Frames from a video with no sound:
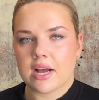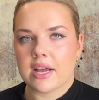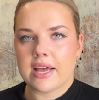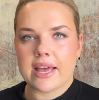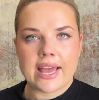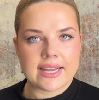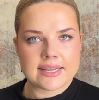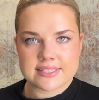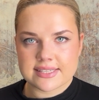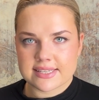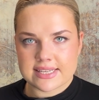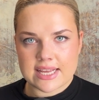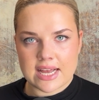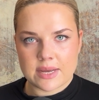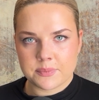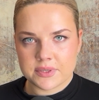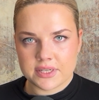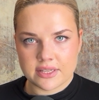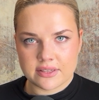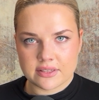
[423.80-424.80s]
X has
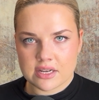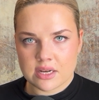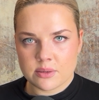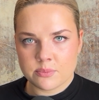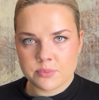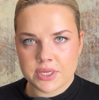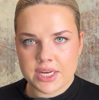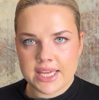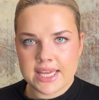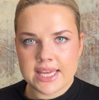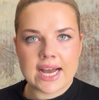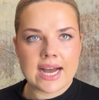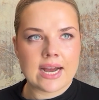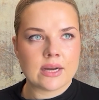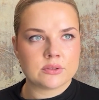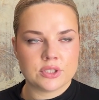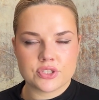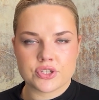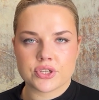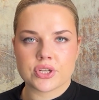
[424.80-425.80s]
happened at the company, how
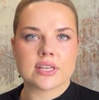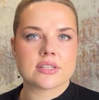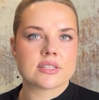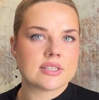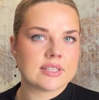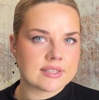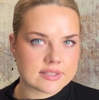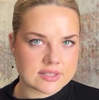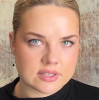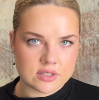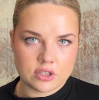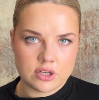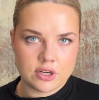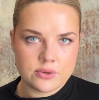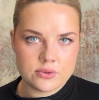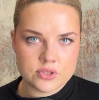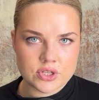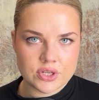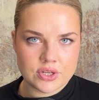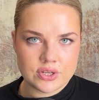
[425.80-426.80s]
did you get to this
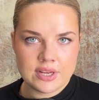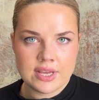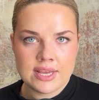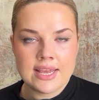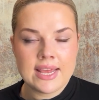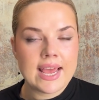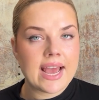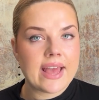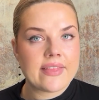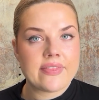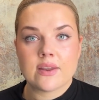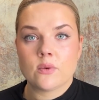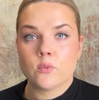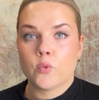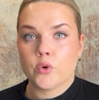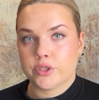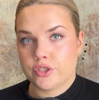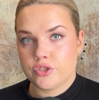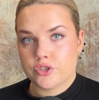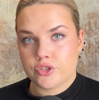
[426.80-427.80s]
conclusion? And then
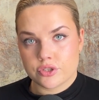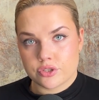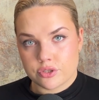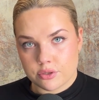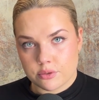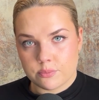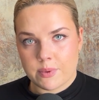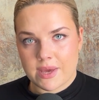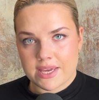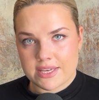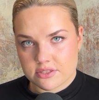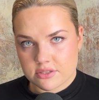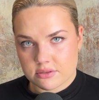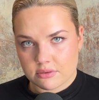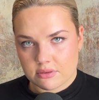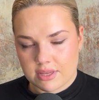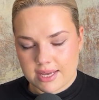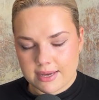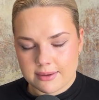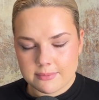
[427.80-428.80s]
what did you do based
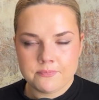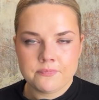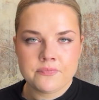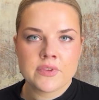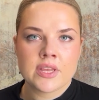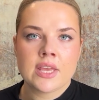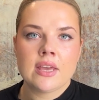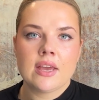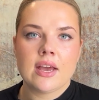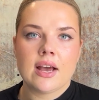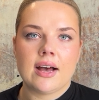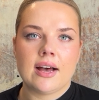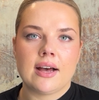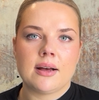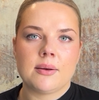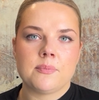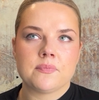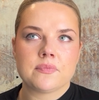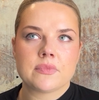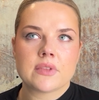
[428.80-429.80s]
on that?
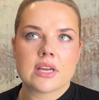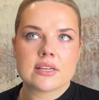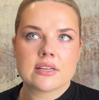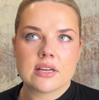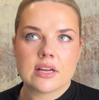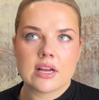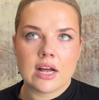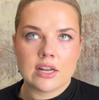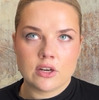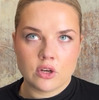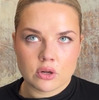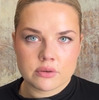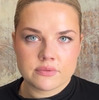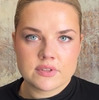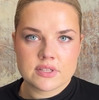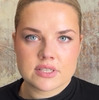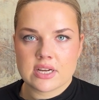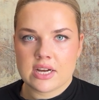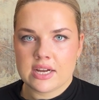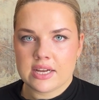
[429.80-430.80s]
A lot of the
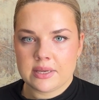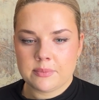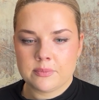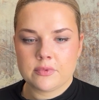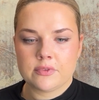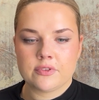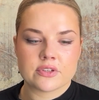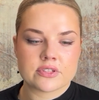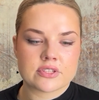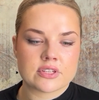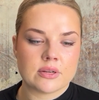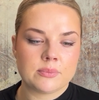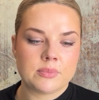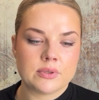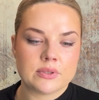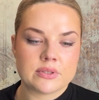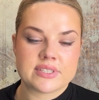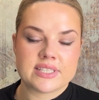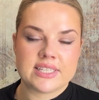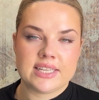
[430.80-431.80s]
time, for
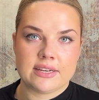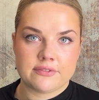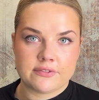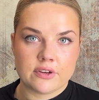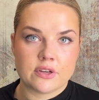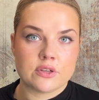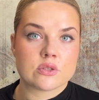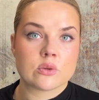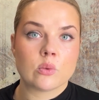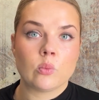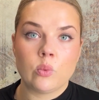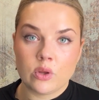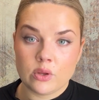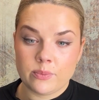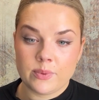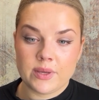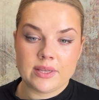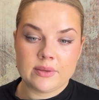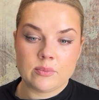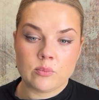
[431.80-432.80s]
example, CFOs will
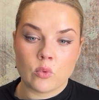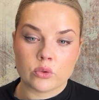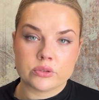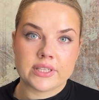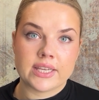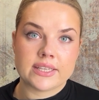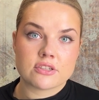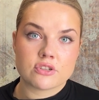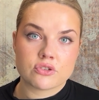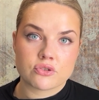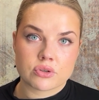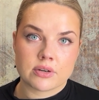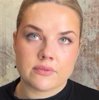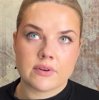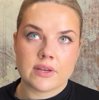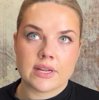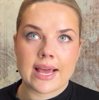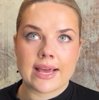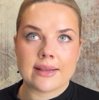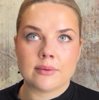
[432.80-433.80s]
be more data
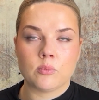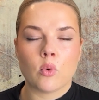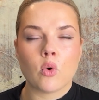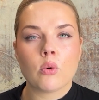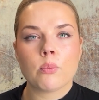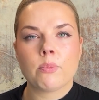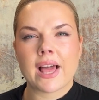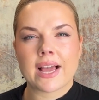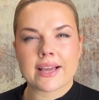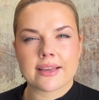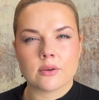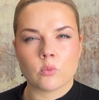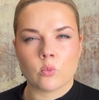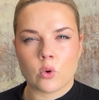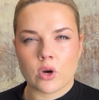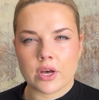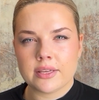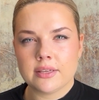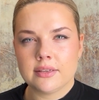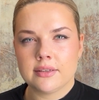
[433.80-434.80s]
driven and more black and
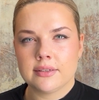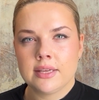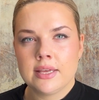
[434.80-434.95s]
white